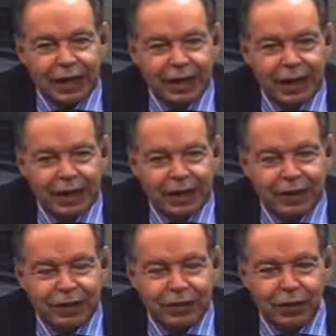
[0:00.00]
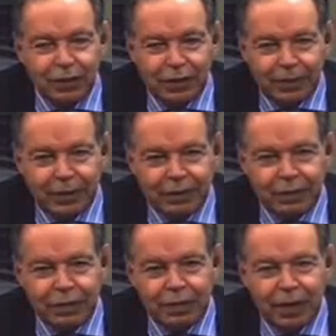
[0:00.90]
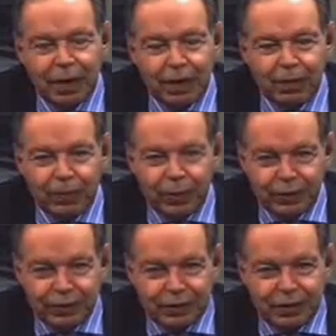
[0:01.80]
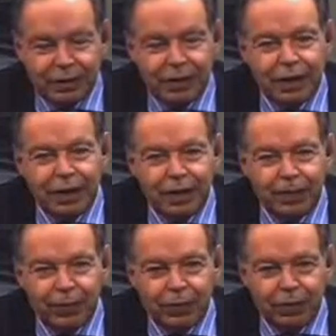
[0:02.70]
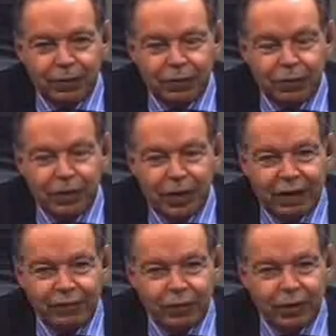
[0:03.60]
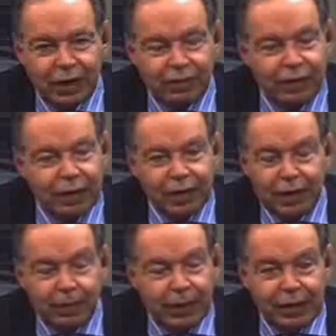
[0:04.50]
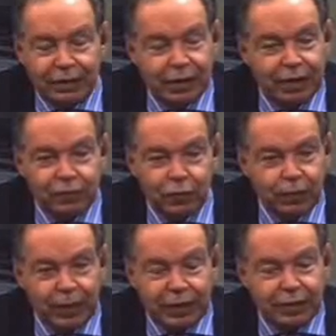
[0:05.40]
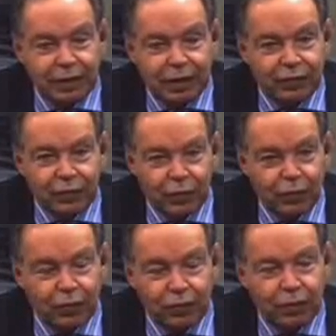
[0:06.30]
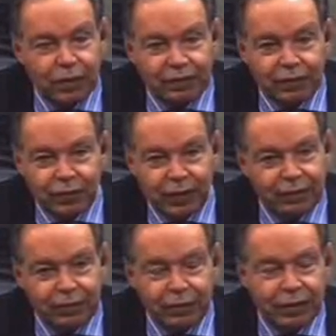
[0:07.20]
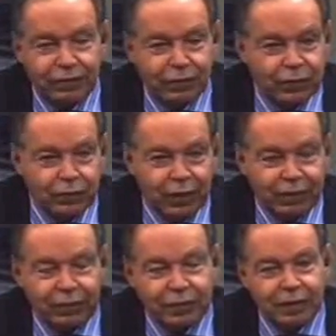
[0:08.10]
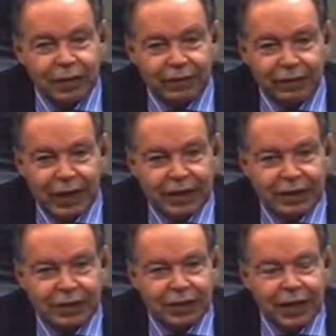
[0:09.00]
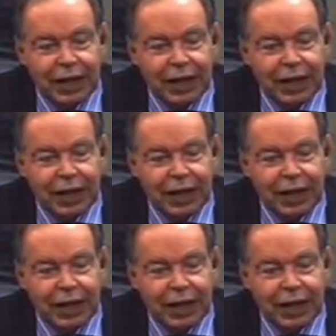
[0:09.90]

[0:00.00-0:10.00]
then there's no limit to the personal employment you can have. You can have a maid, you can have 2 maids, you can have a cook, you can have a driver, you can have 2 drivers, you can have nannies.